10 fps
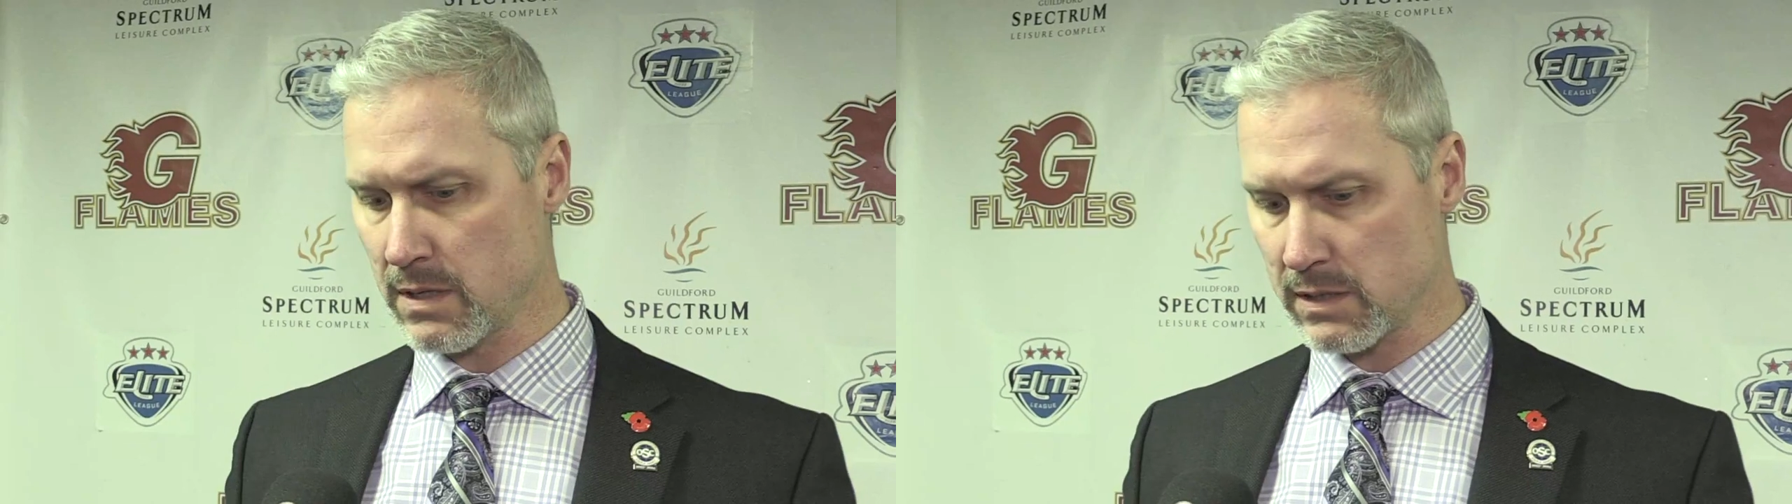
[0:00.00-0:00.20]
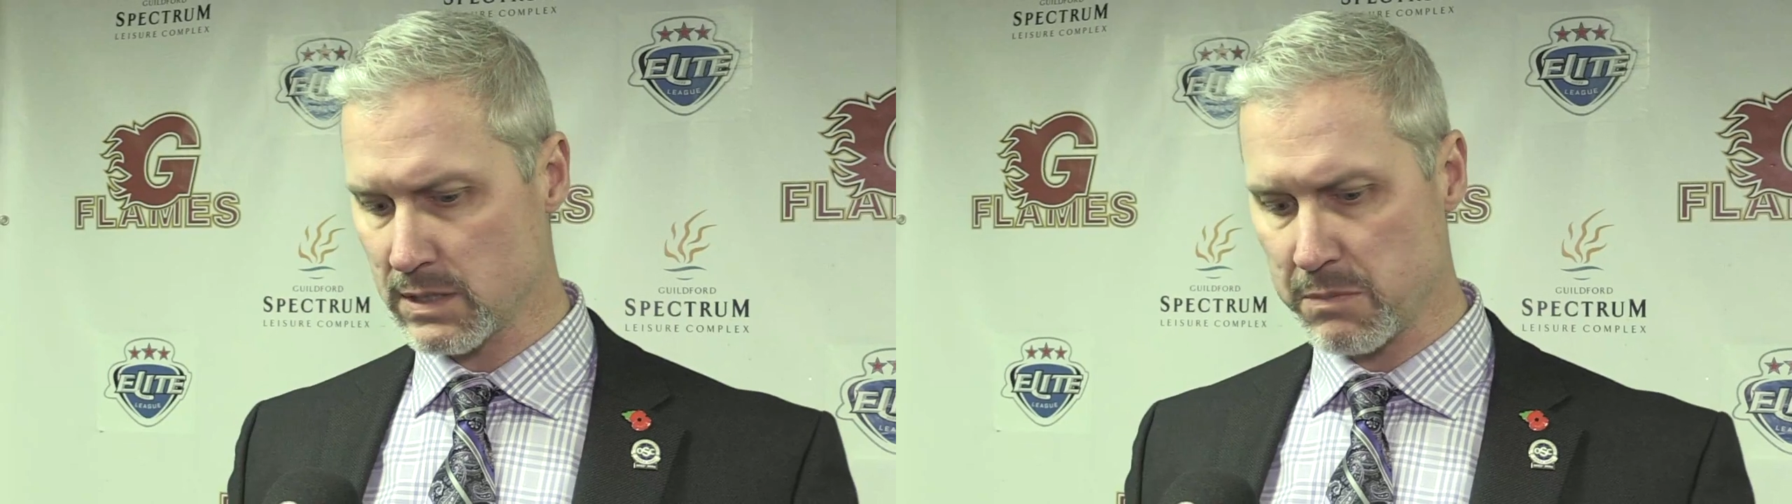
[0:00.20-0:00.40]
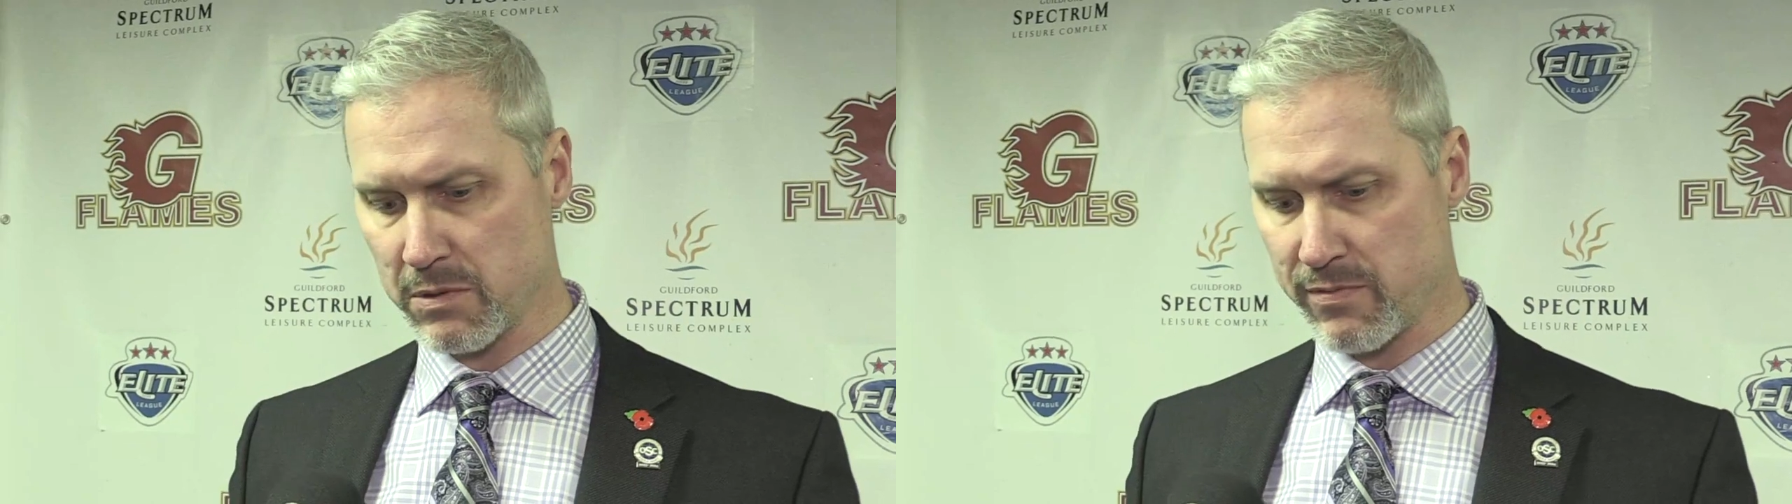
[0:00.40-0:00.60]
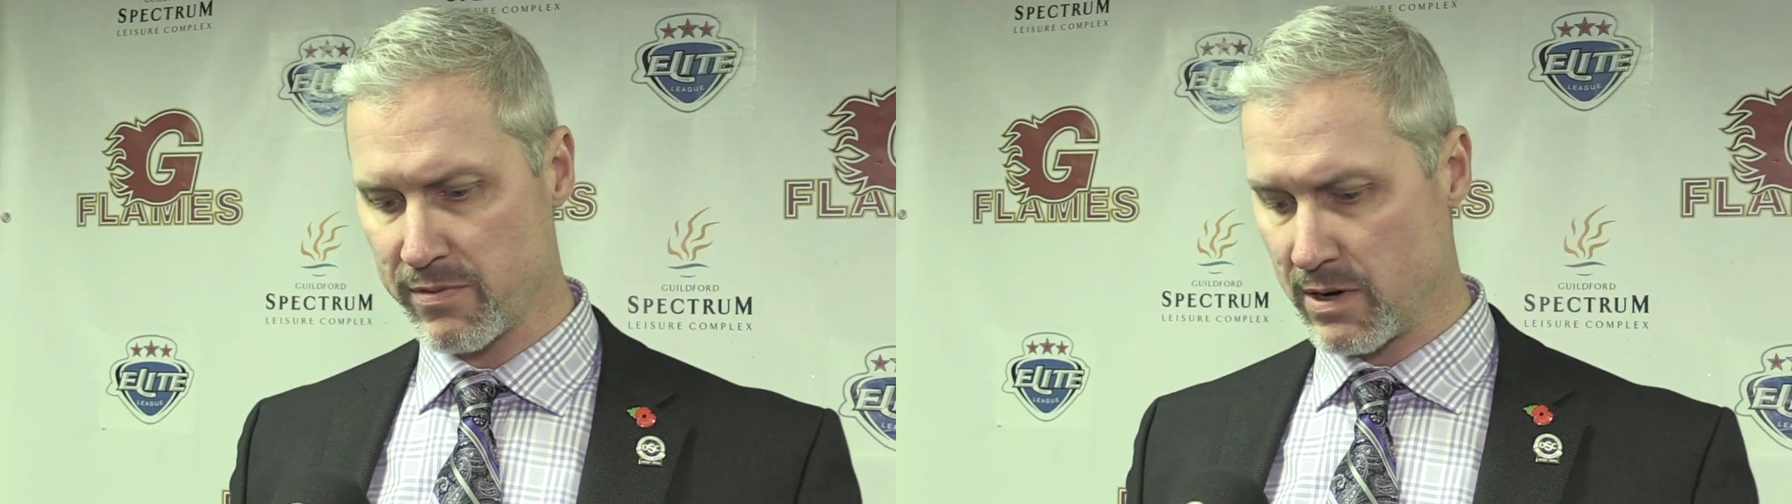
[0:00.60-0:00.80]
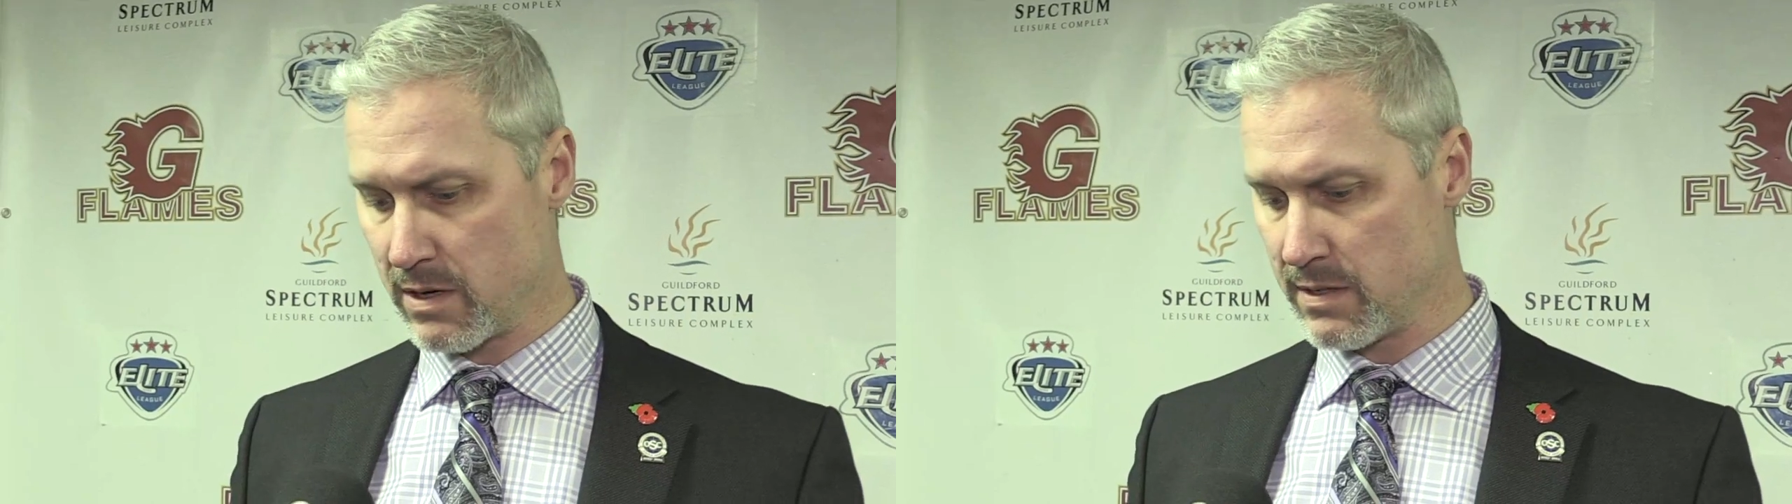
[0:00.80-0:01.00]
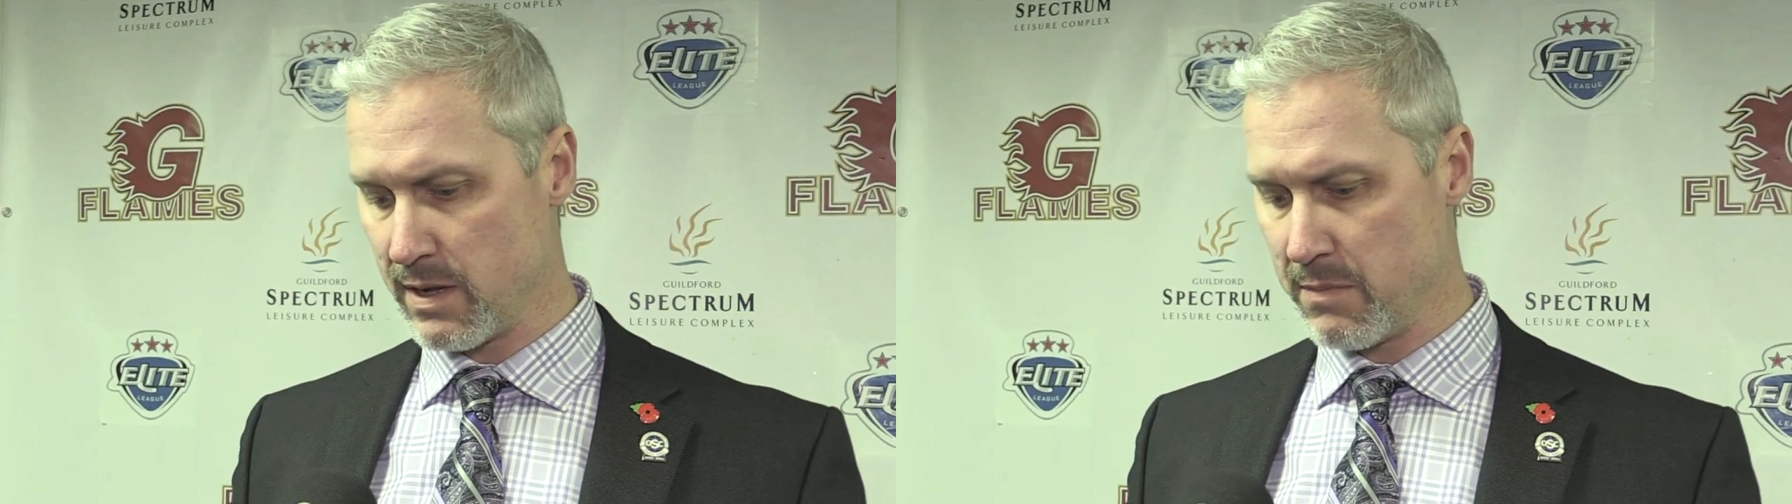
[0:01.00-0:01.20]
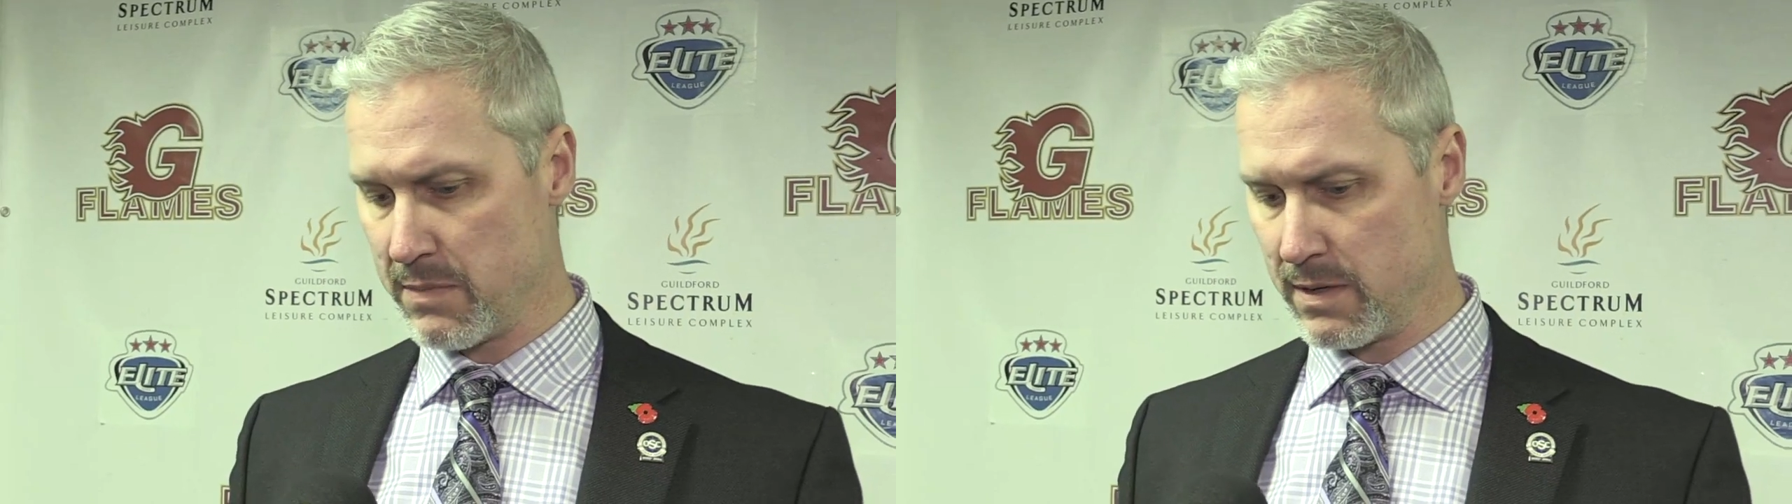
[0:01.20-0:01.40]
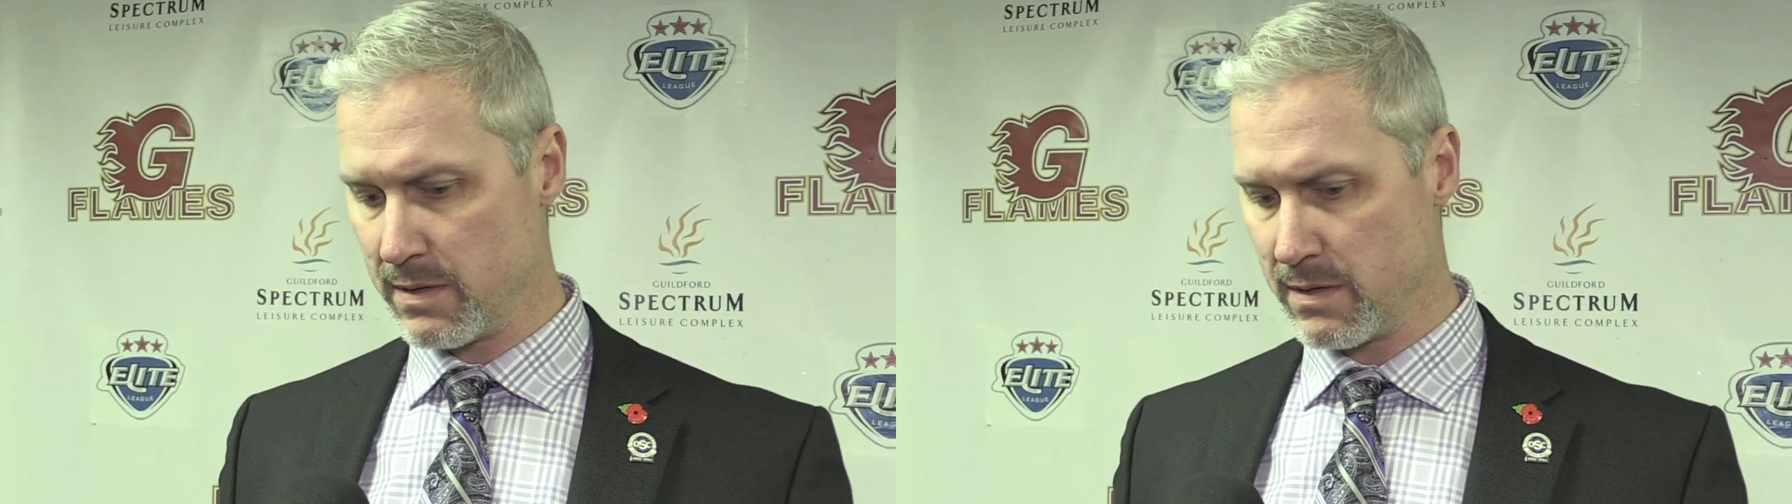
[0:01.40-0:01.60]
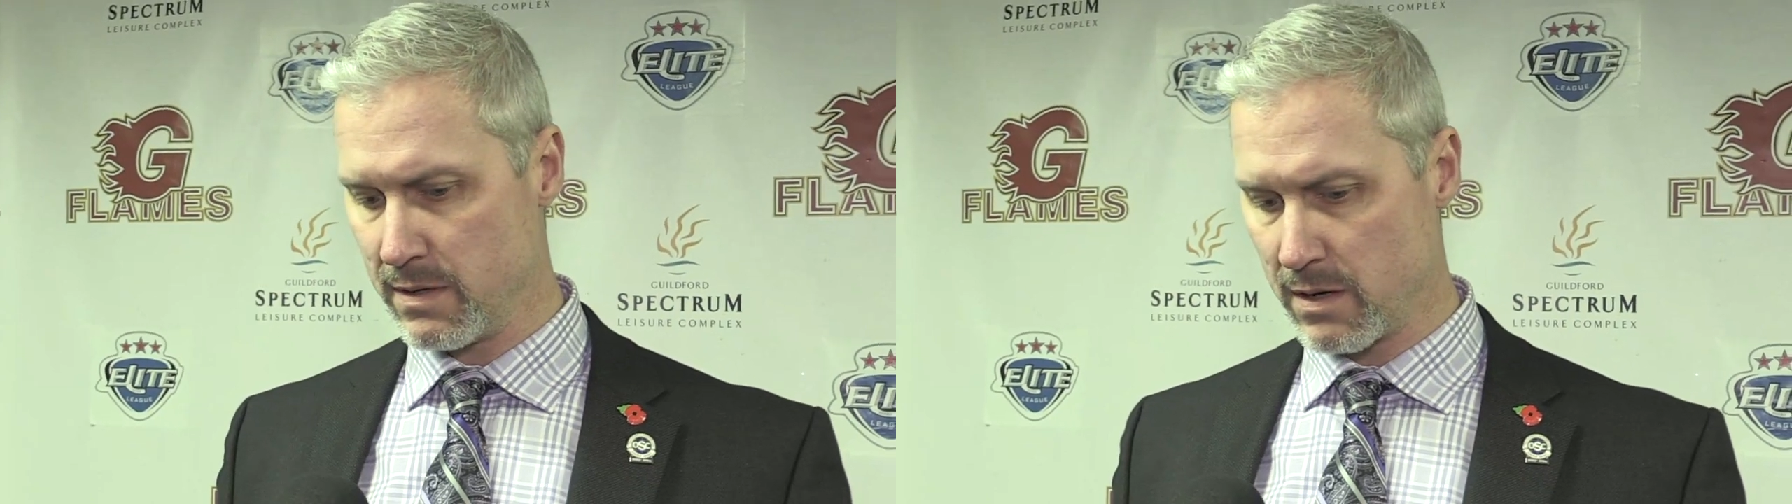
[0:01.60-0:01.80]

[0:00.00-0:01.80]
unacceptable for our team and